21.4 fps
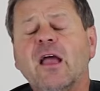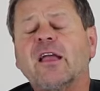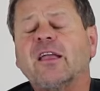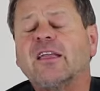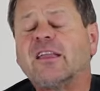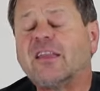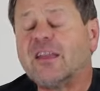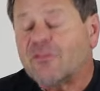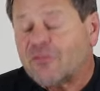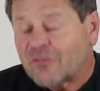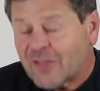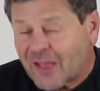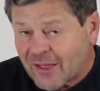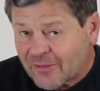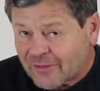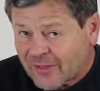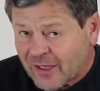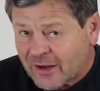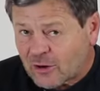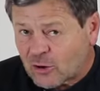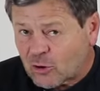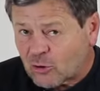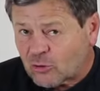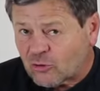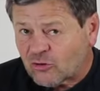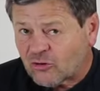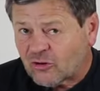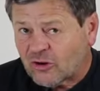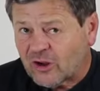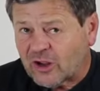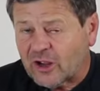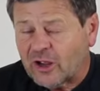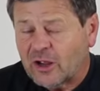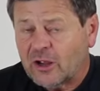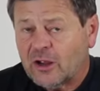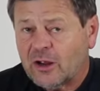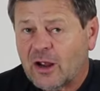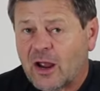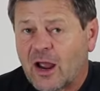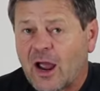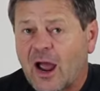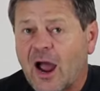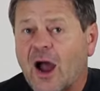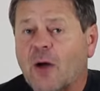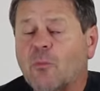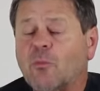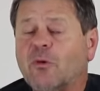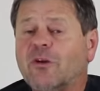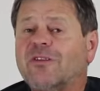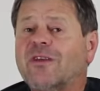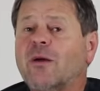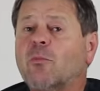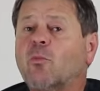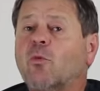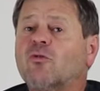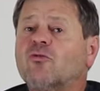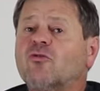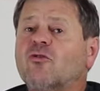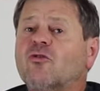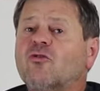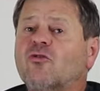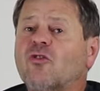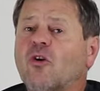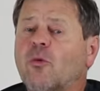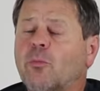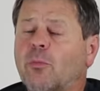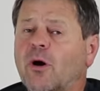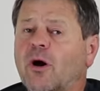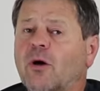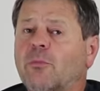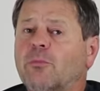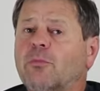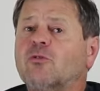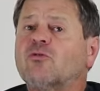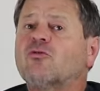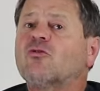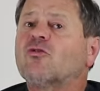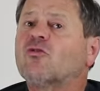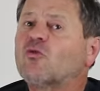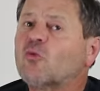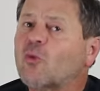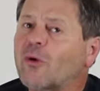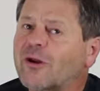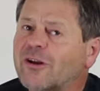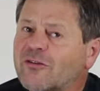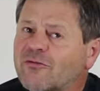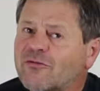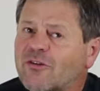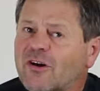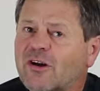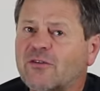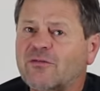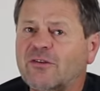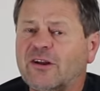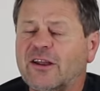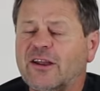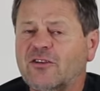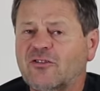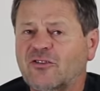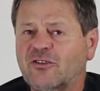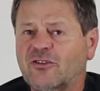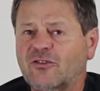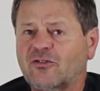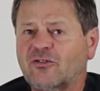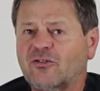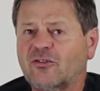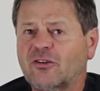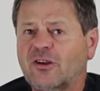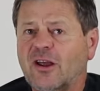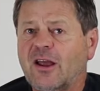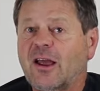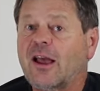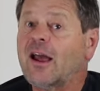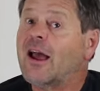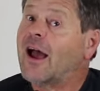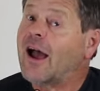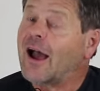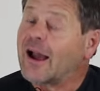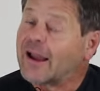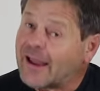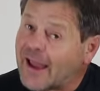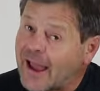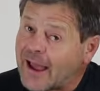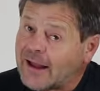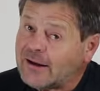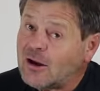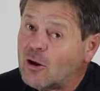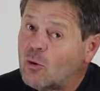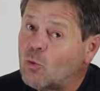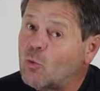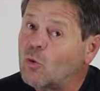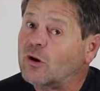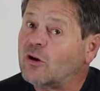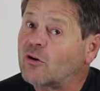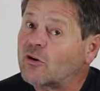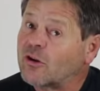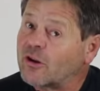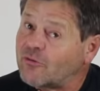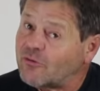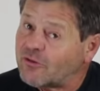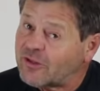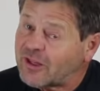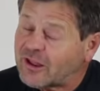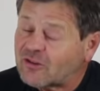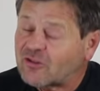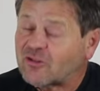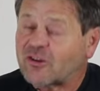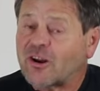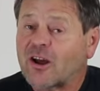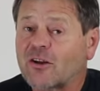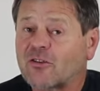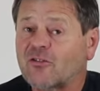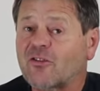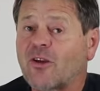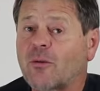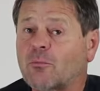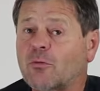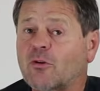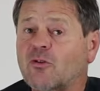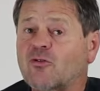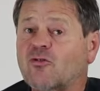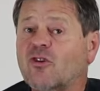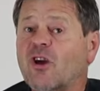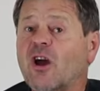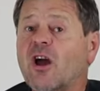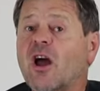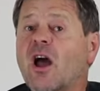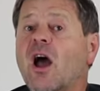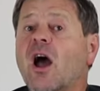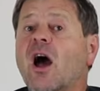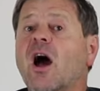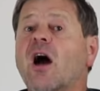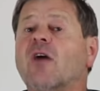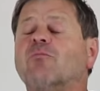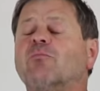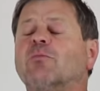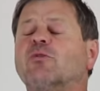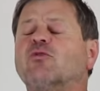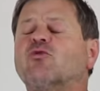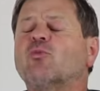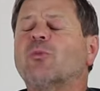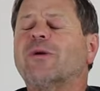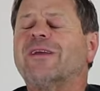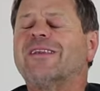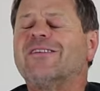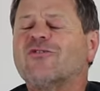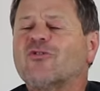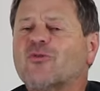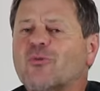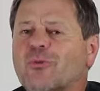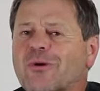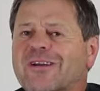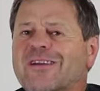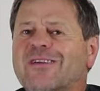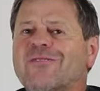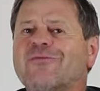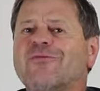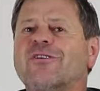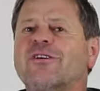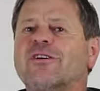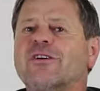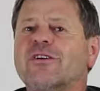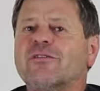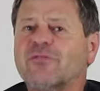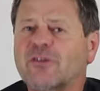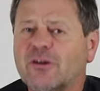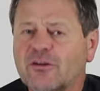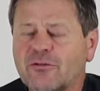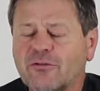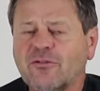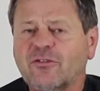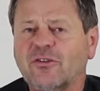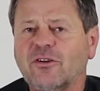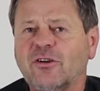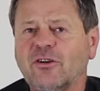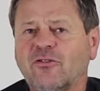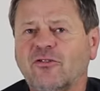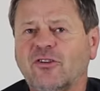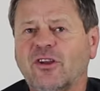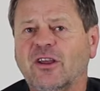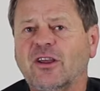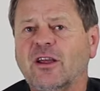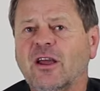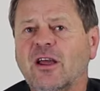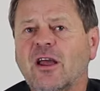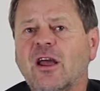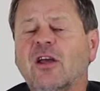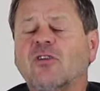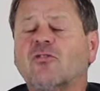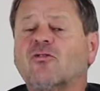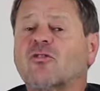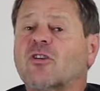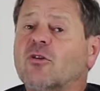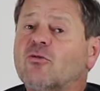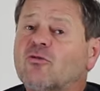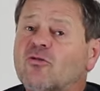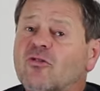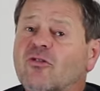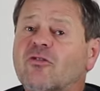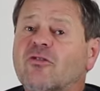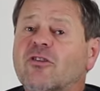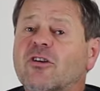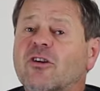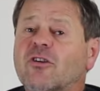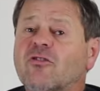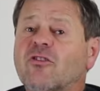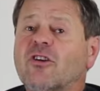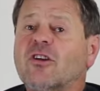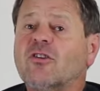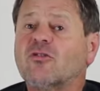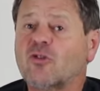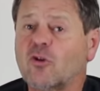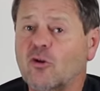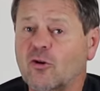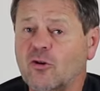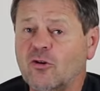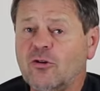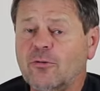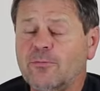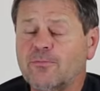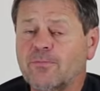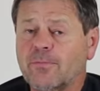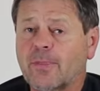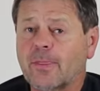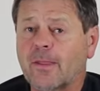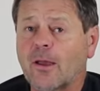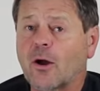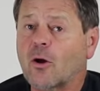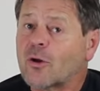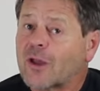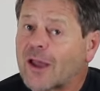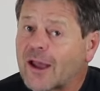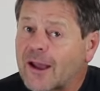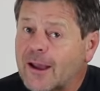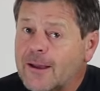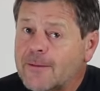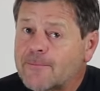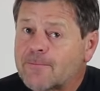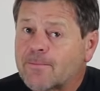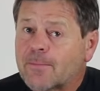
Give that then a good stir, and we then want to top up to 25 litres. Again, we're looking for that start temperature of between 25 and 30. As close to 30 is good, okay?